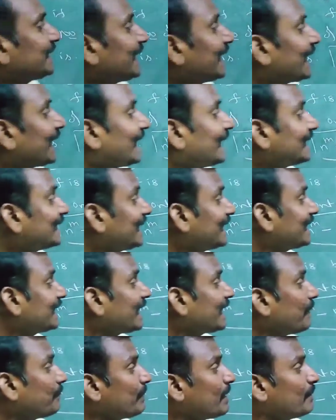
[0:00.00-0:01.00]
A
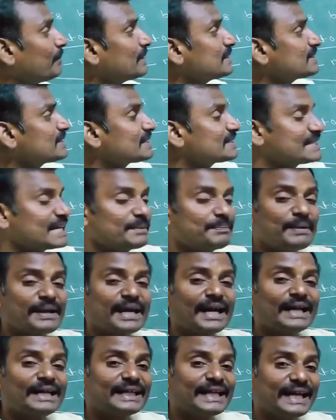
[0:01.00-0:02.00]
containing m elements and set B
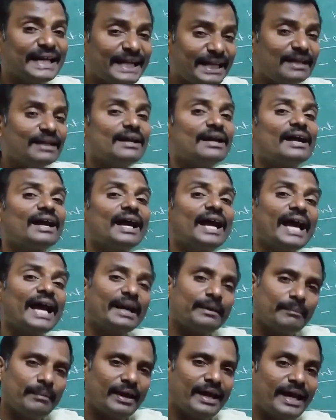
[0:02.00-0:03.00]
containing
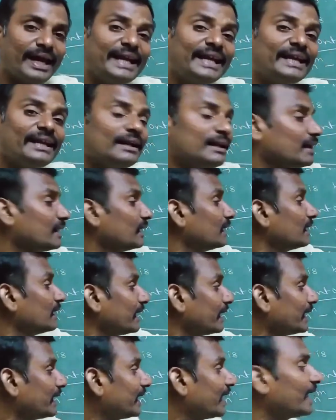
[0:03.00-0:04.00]
n
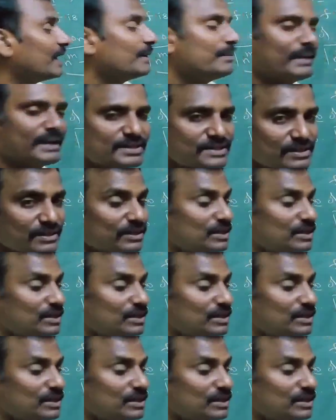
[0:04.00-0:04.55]
elements.